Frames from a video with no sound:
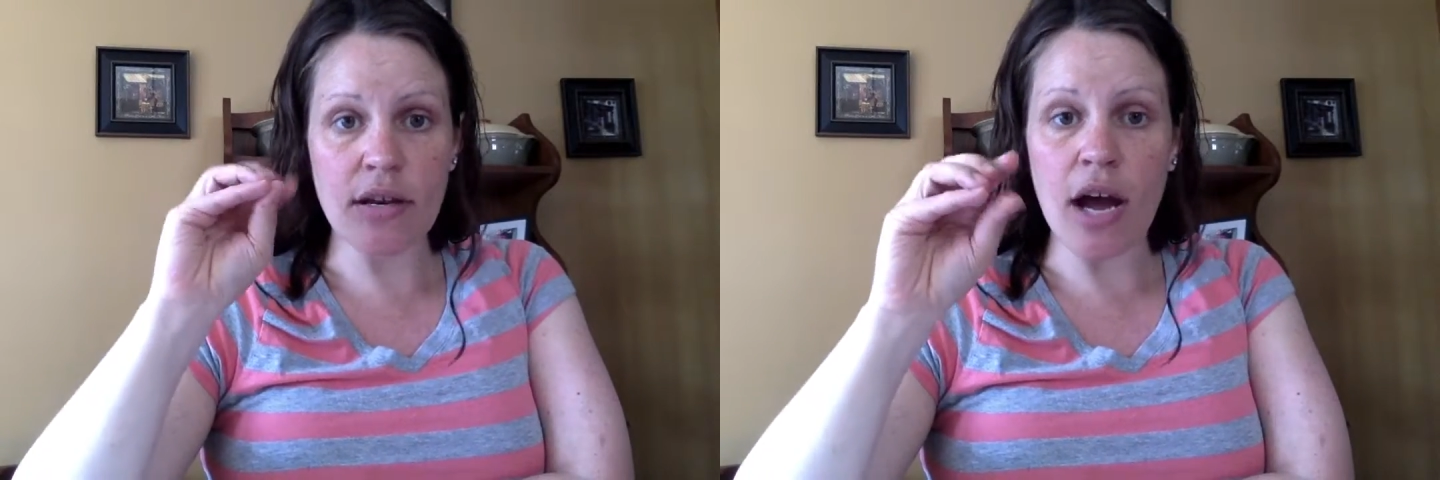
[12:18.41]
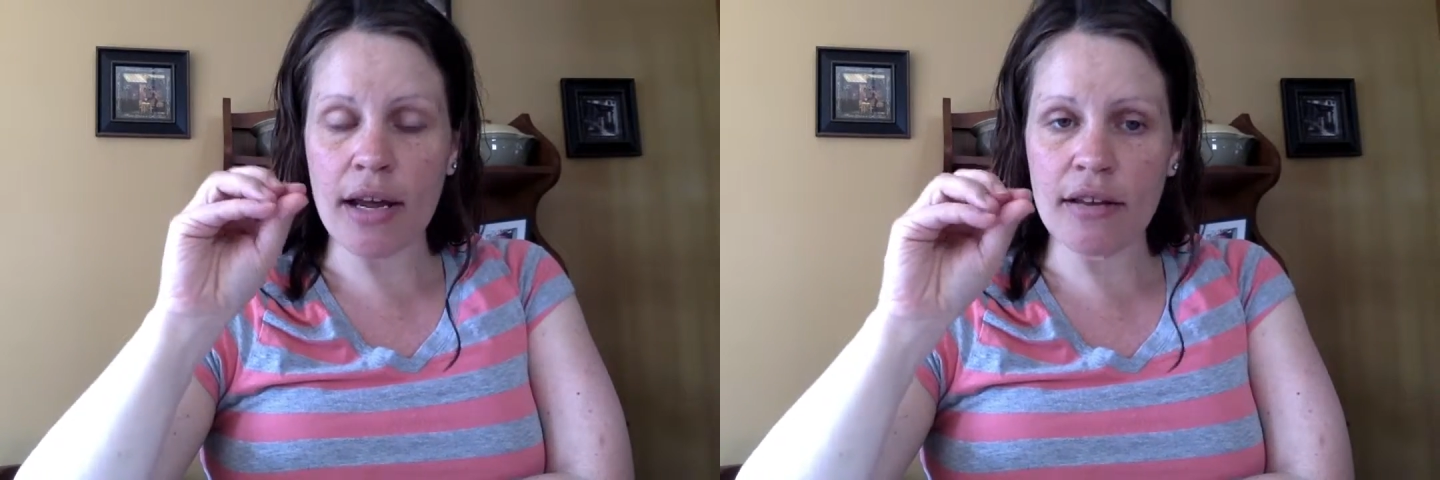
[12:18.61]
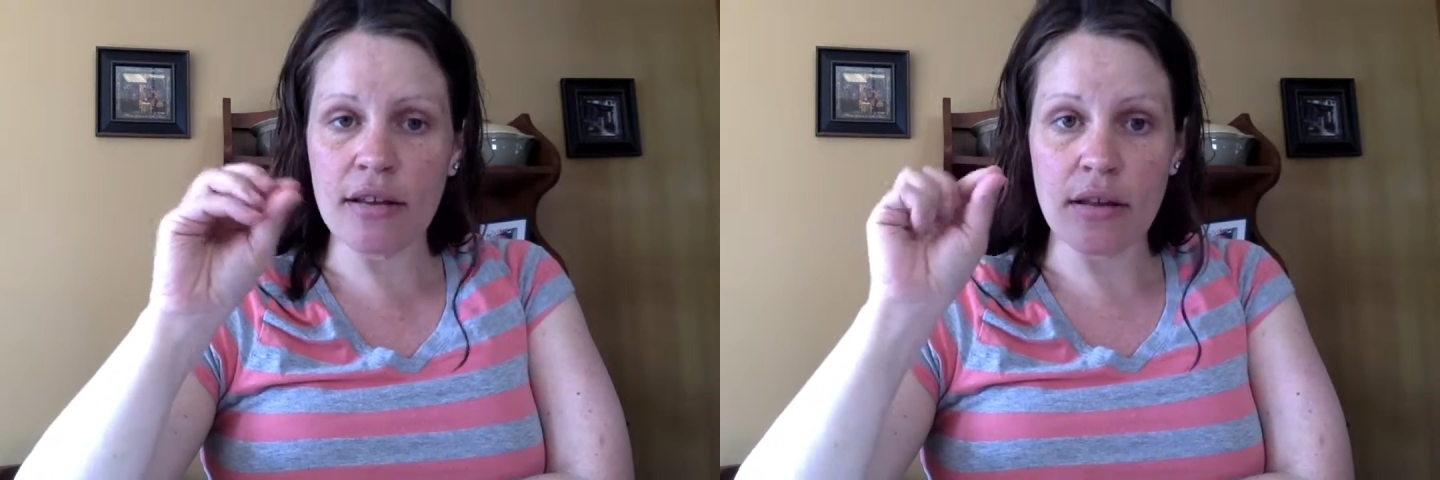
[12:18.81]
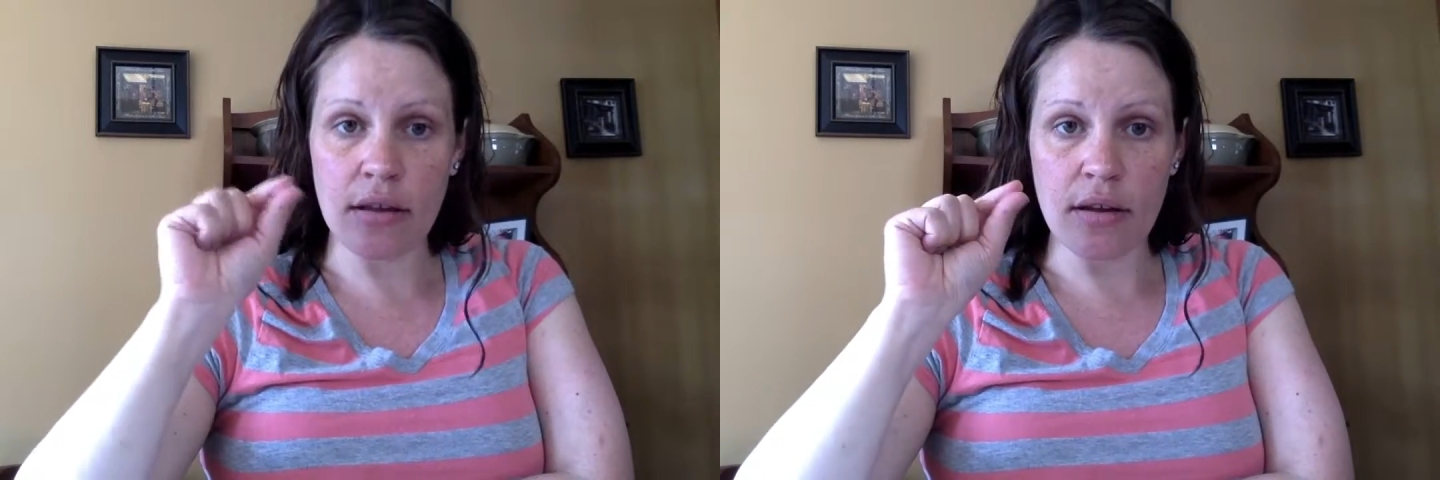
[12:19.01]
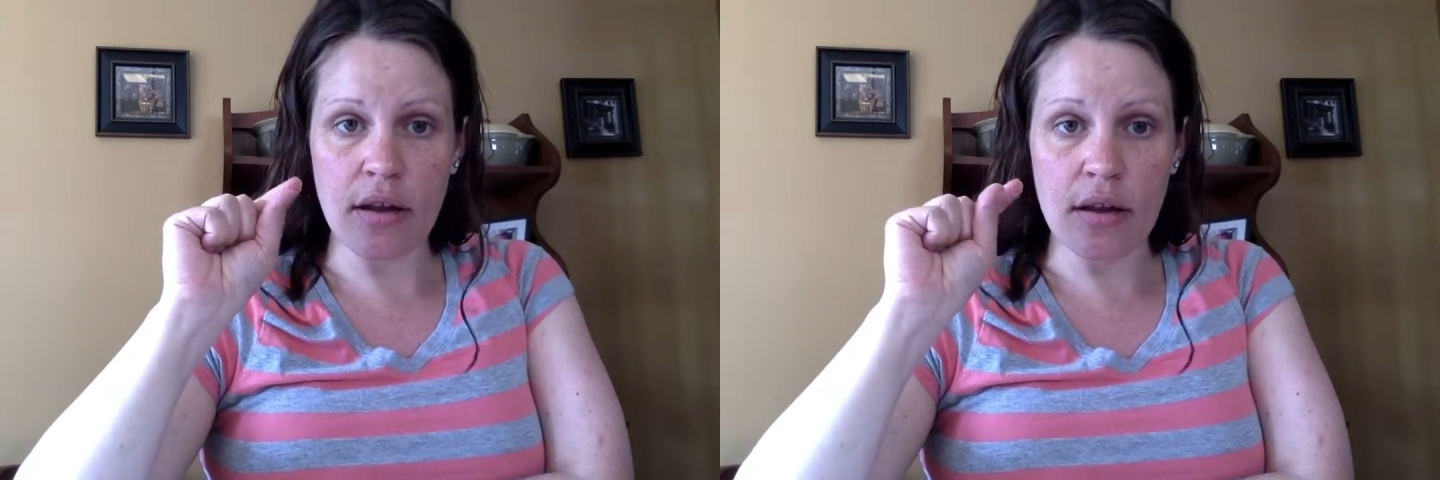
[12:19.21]
Not
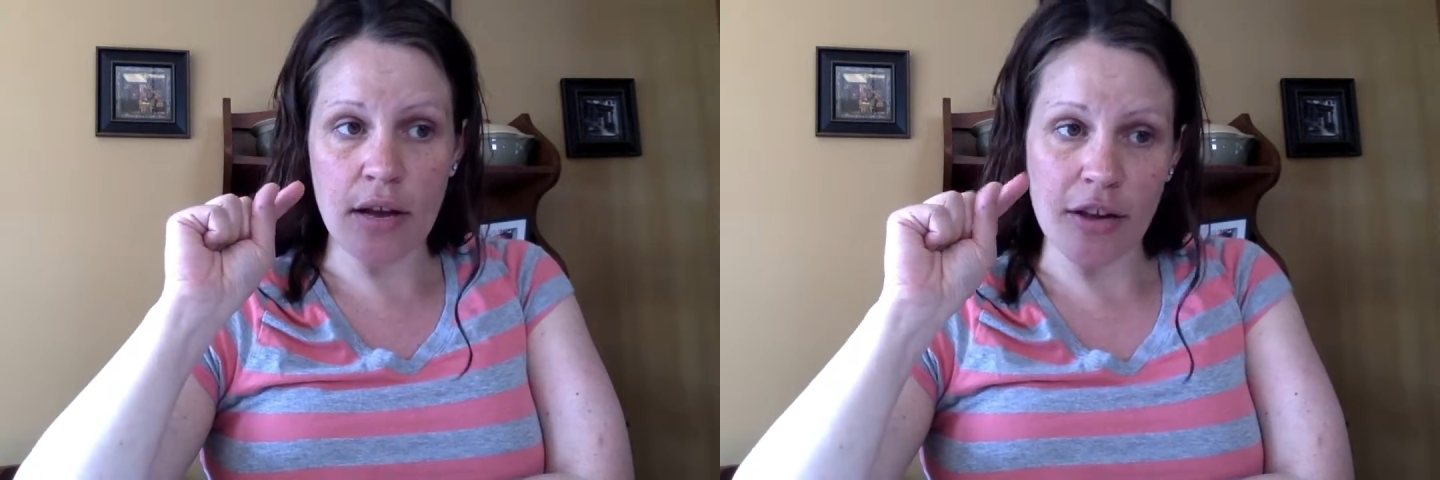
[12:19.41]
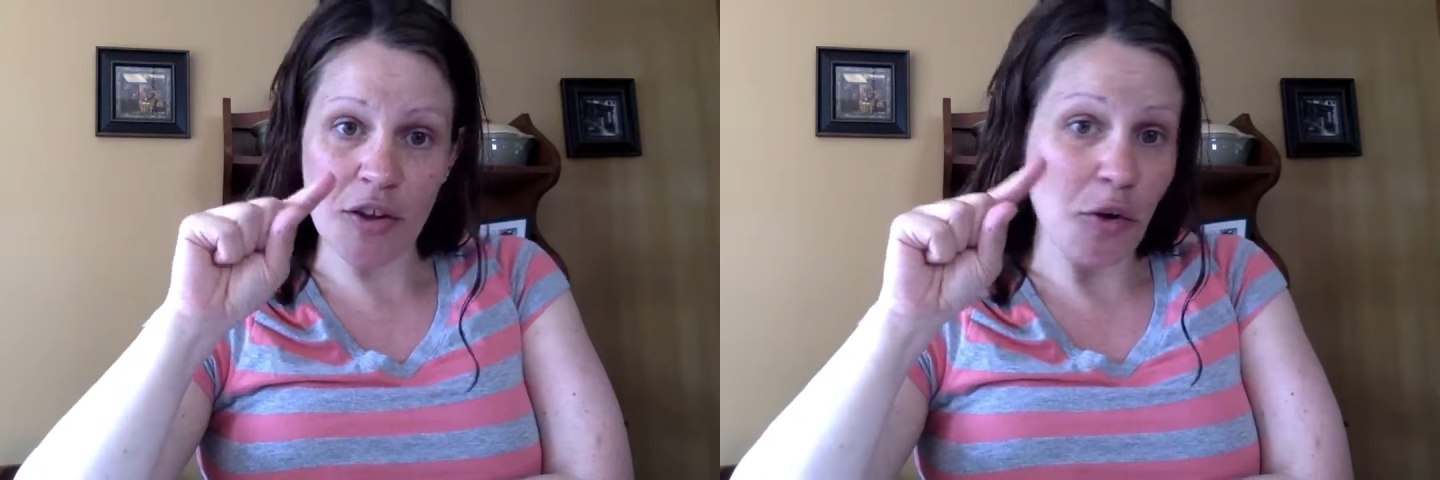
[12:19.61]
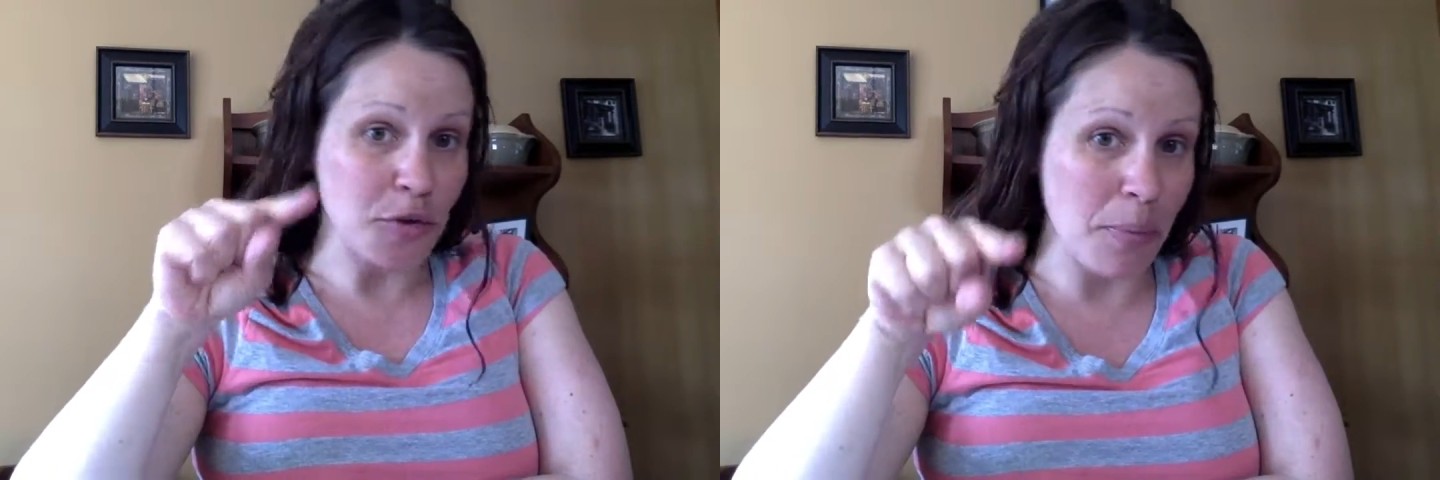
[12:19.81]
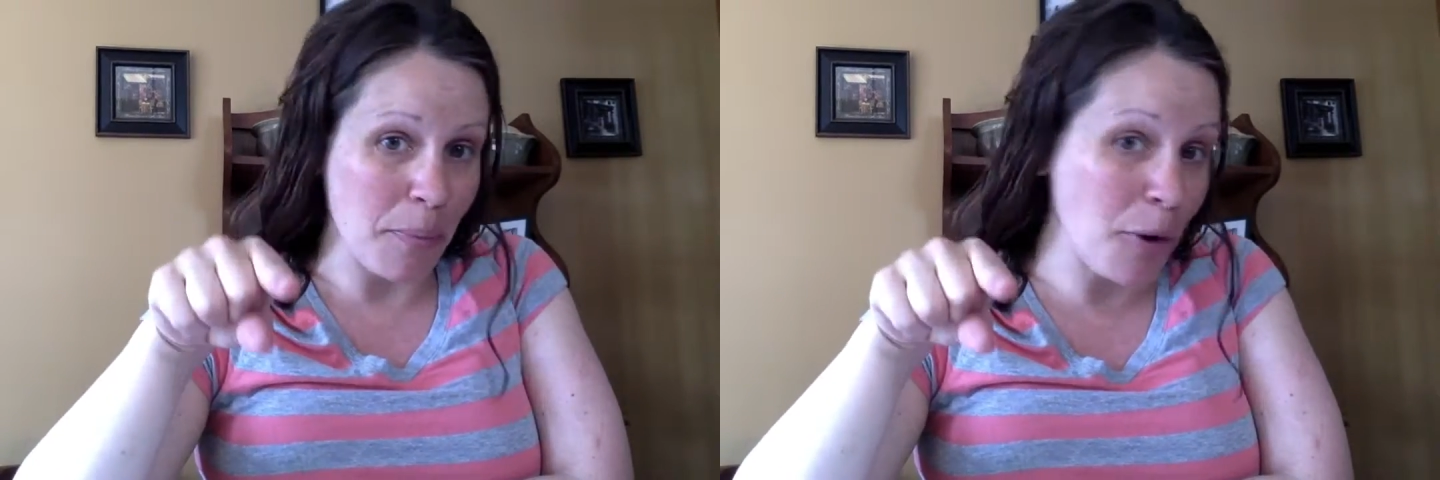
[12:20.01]
in the Ultimate